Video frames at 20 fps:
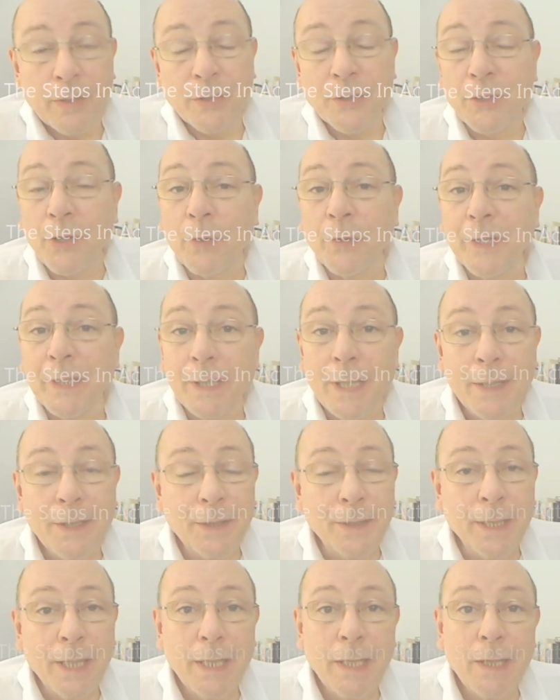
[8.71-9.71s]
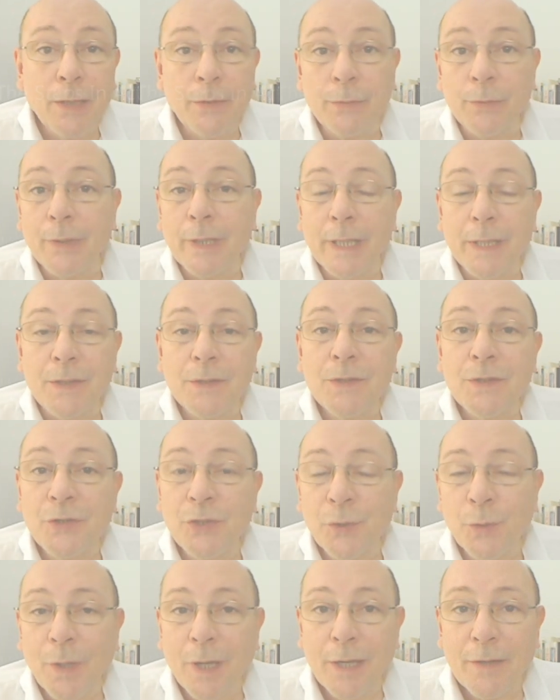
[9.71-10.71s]
Don in London, hello. It's
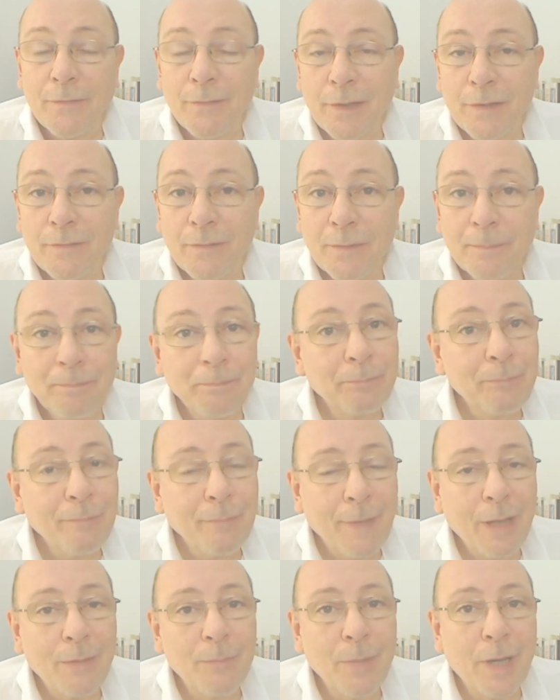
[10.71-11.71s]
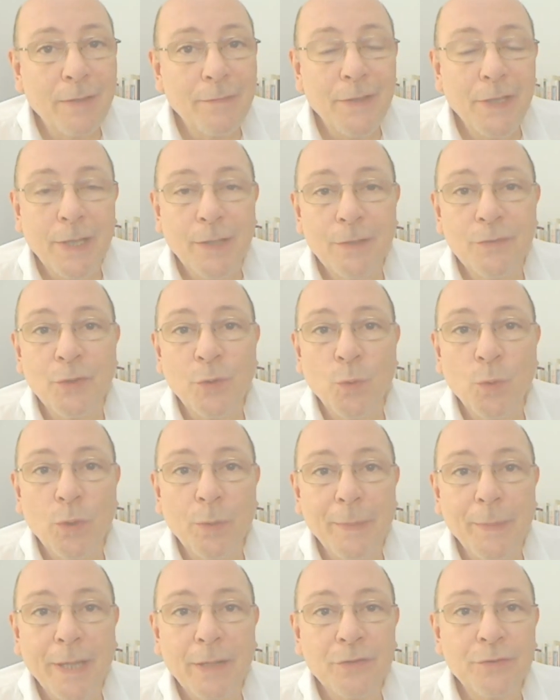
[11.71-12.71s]
July fifth. My video is all
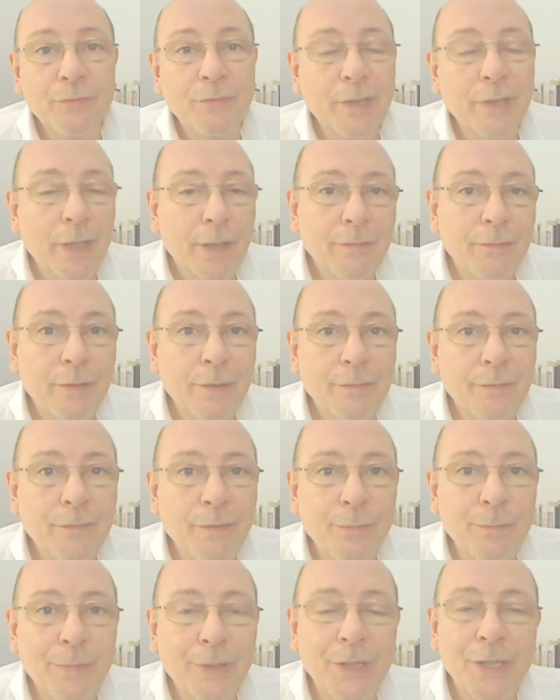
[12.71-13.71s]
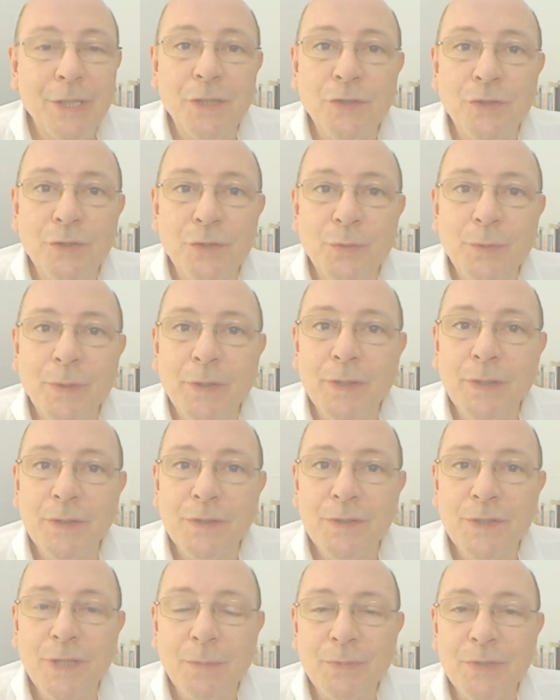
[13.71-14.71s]
about recovery from addiction to either
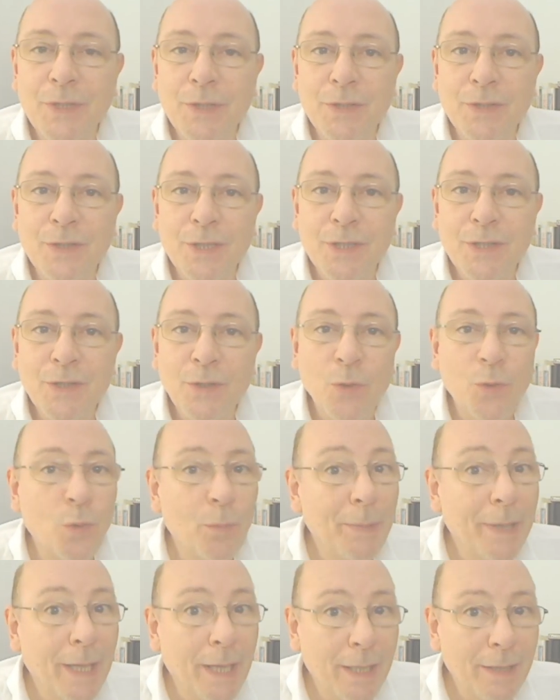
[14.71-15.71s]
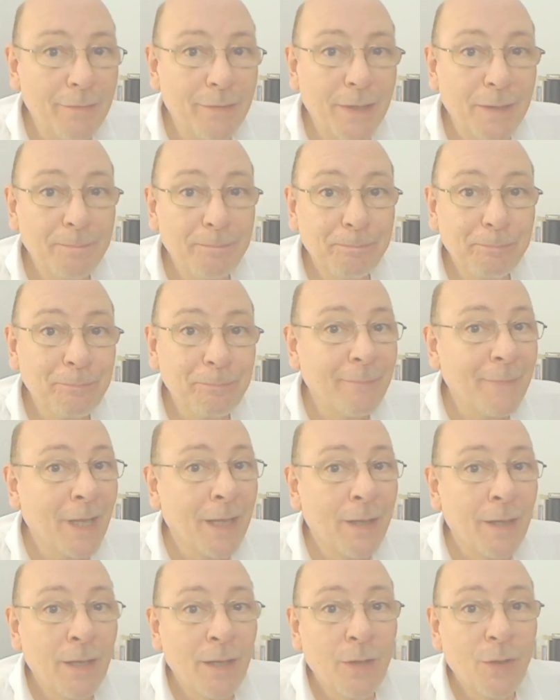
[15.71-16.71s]
substances or behaviour,
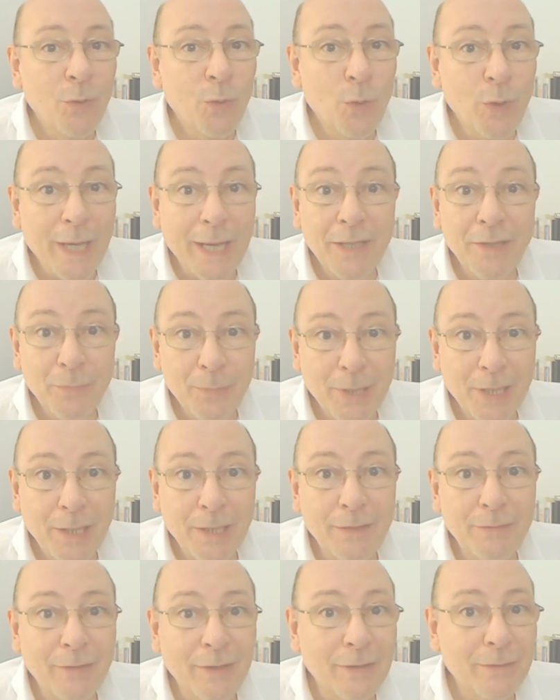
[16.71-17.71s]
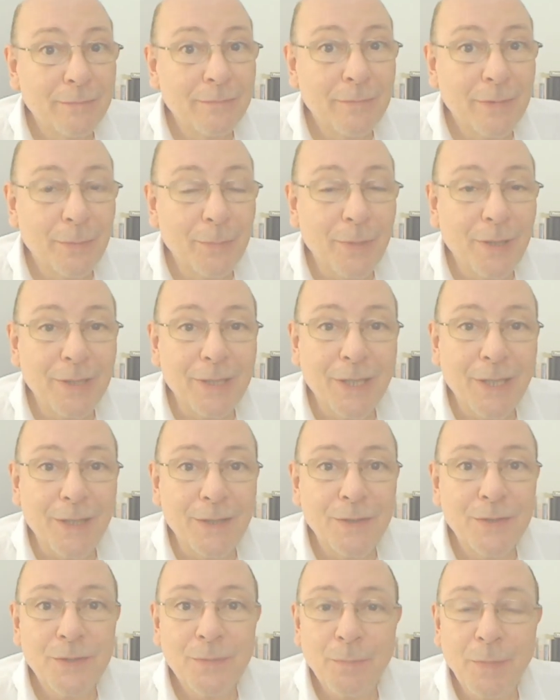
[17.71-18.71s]
or and behaviour in my case.